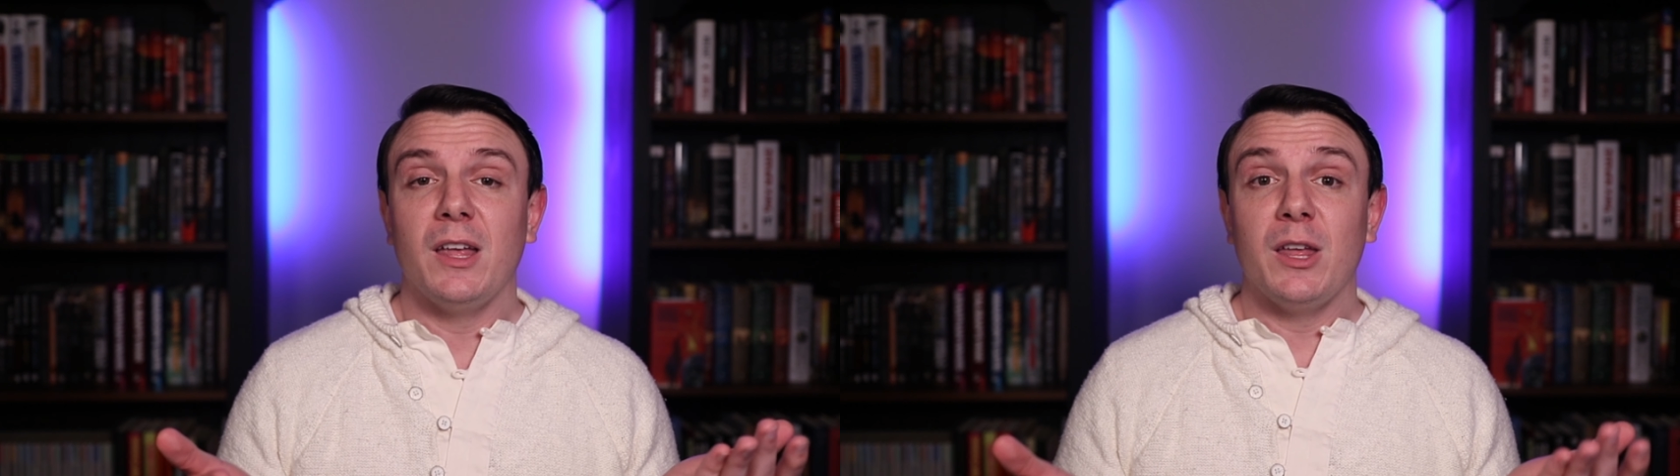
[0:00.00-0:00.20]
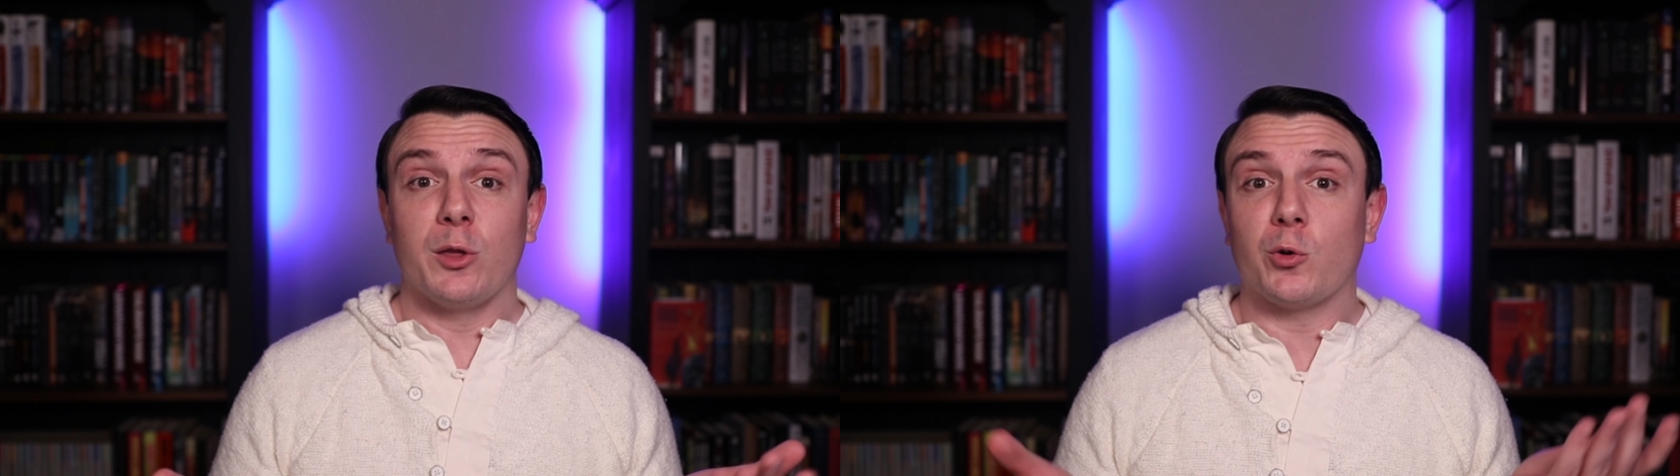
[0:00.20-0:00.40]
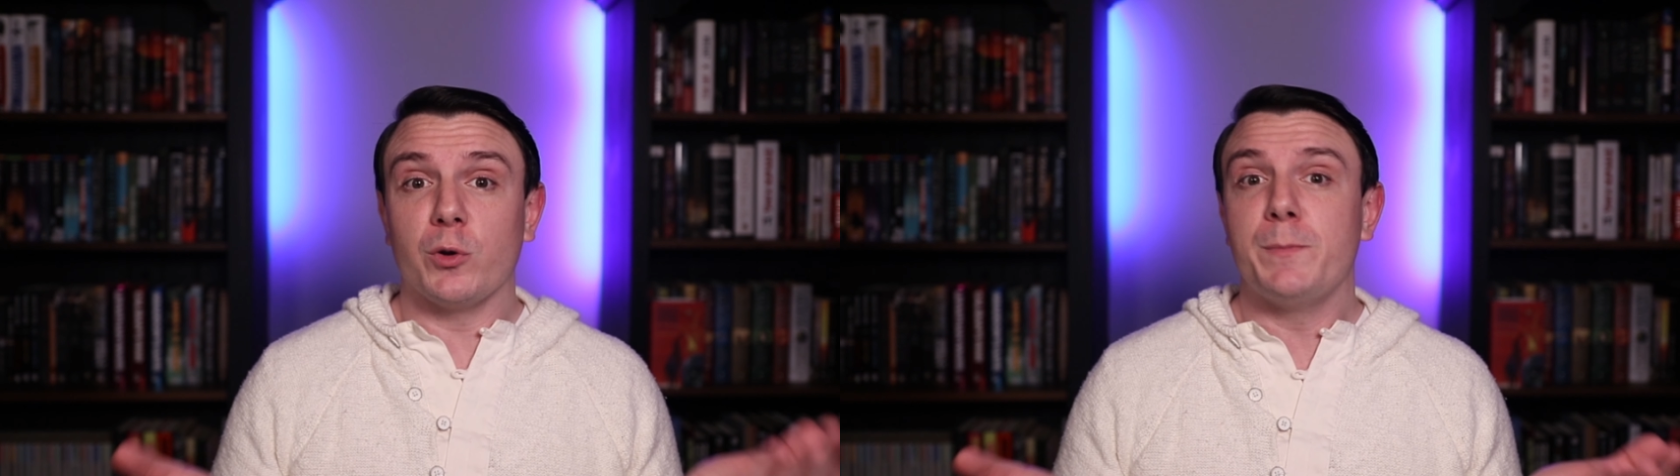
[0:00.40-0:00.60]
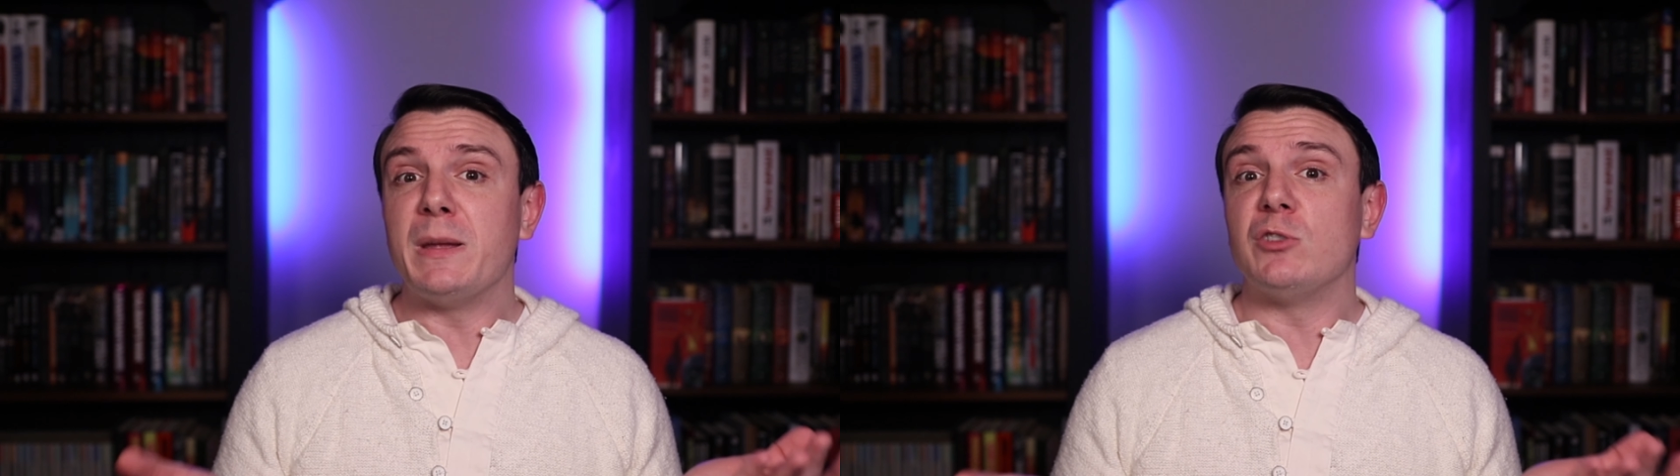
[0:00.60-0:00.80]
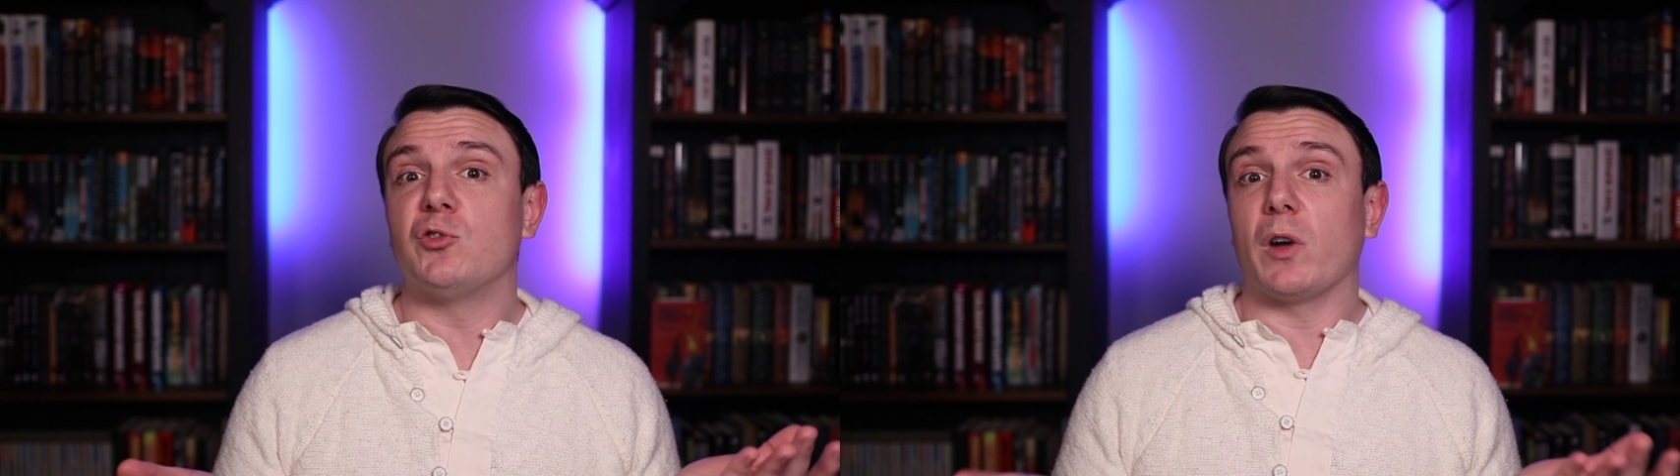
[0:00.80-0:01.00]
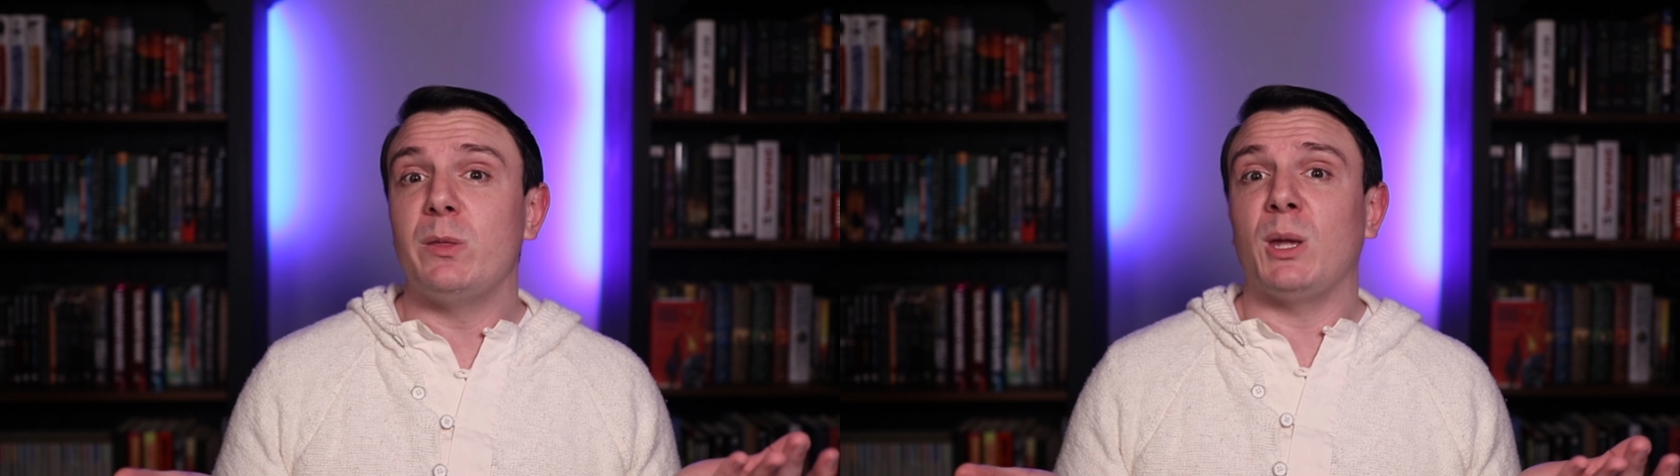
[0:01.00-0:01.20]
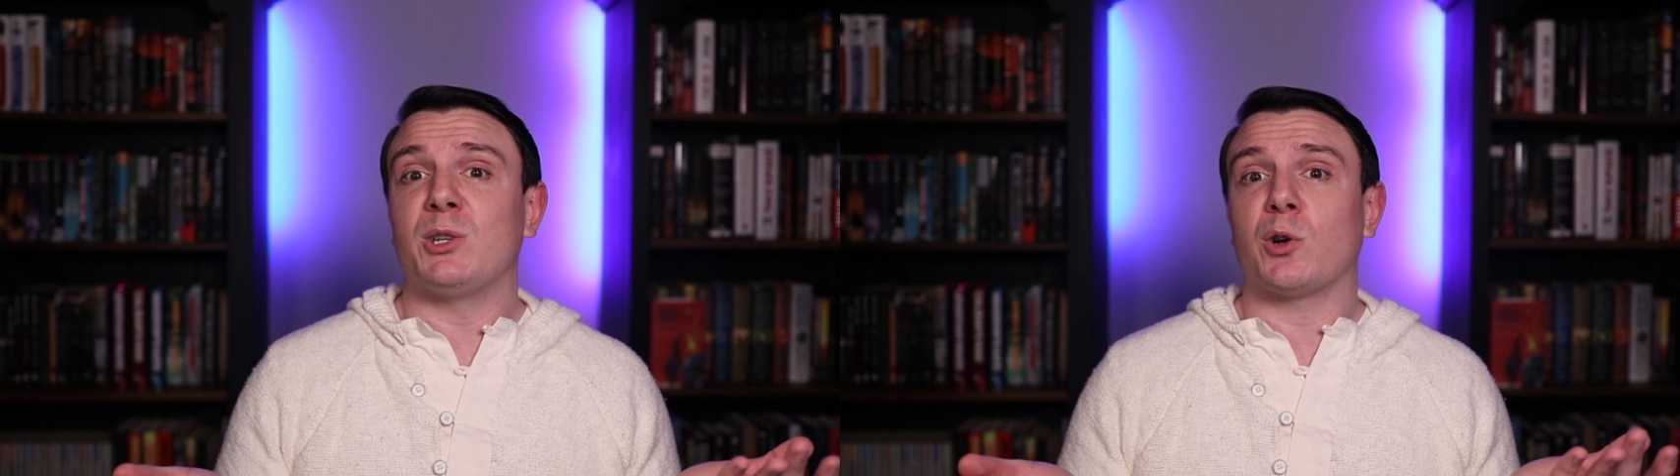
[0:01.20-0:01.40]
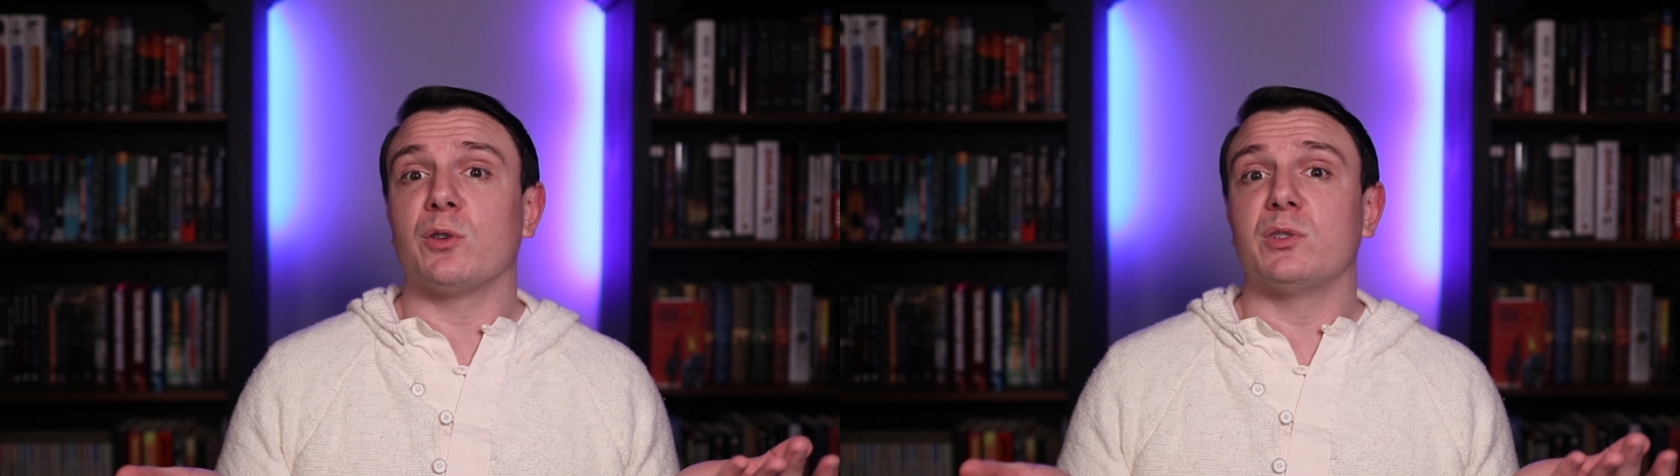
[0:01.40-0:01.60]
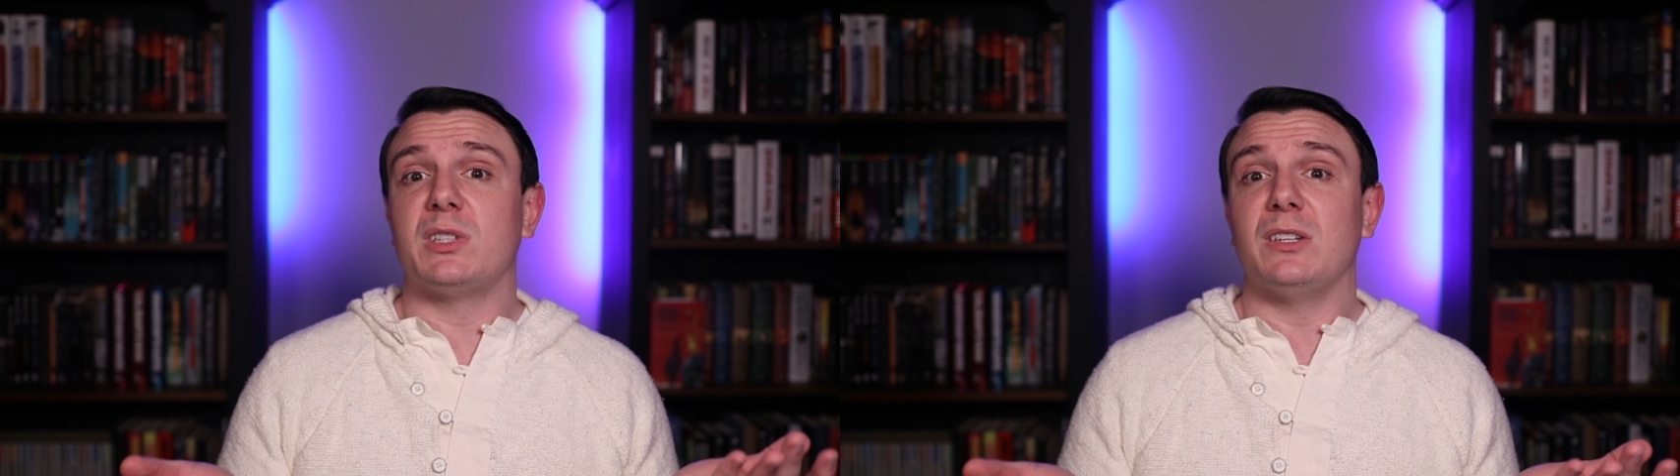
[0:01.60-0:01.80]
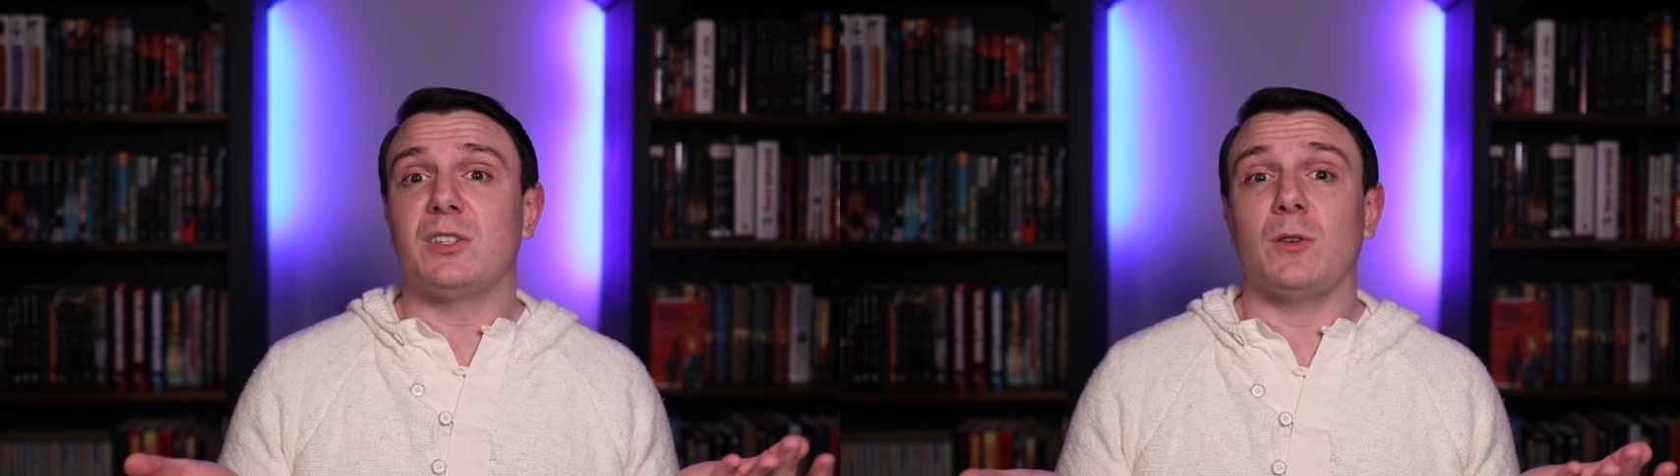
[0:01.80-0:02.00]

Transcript: the creeping dread that turns into